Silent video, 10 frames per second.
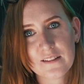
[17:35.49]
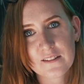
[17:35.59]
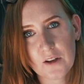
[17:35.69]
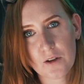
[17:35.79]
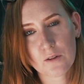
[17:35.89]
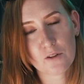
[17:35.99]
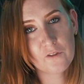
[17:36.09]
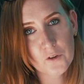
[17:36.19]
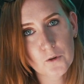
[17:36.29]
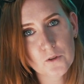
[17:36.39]
So the
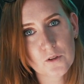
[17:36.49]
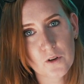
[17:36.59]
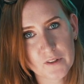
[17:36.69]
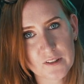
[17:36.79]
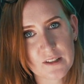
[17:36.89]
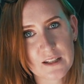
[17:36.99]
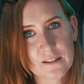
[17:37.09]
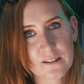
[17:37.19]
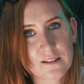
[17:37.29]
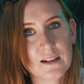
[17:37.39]
floor obviously
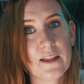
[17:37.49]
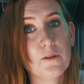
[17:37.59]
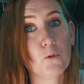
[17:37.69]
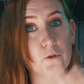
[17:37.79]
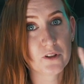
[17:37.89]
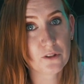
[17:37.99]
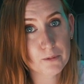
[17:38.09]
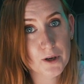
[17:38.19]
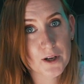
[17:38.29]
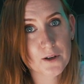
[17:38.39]
doesn't let the water
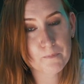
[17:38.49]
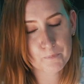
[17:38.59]
through,